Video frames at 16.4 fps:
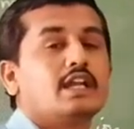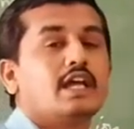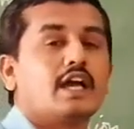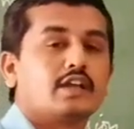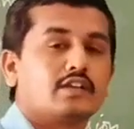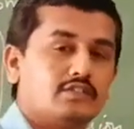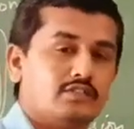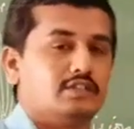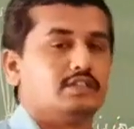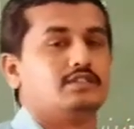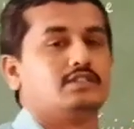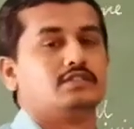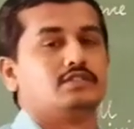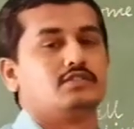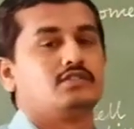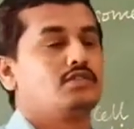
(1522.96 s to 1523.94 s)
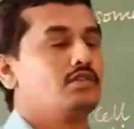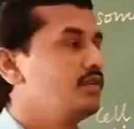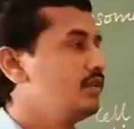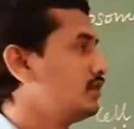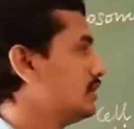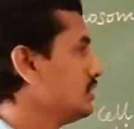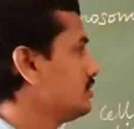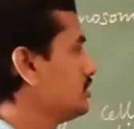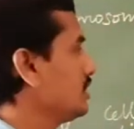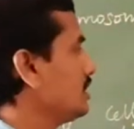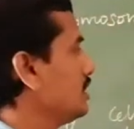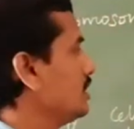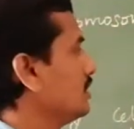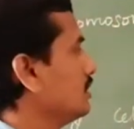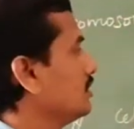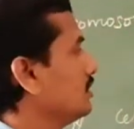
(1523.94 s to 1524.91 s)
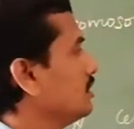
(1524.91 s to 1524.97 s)
axin. So, the
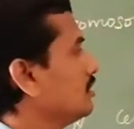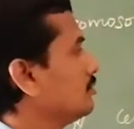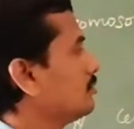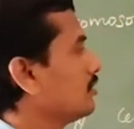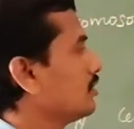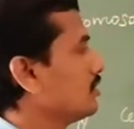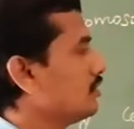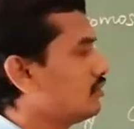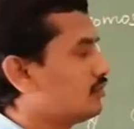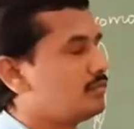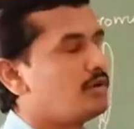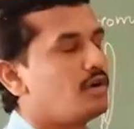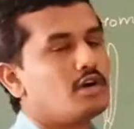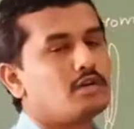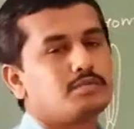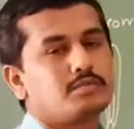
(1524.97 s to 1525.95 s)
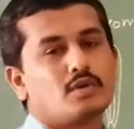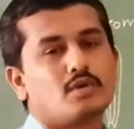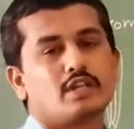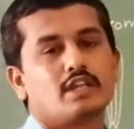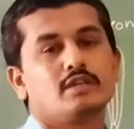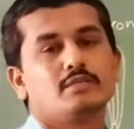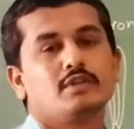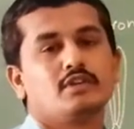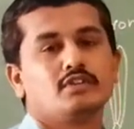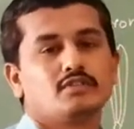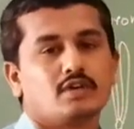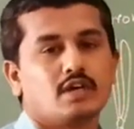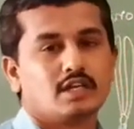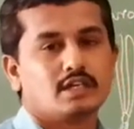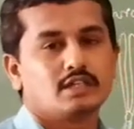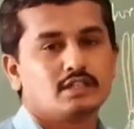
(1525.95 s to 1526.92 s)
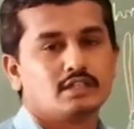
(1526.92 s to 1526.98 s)
gene produce more protein means
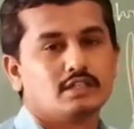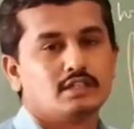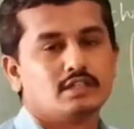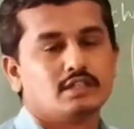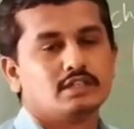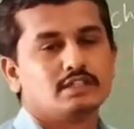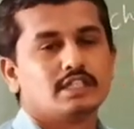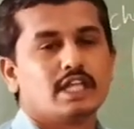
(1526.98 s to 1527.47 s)
what?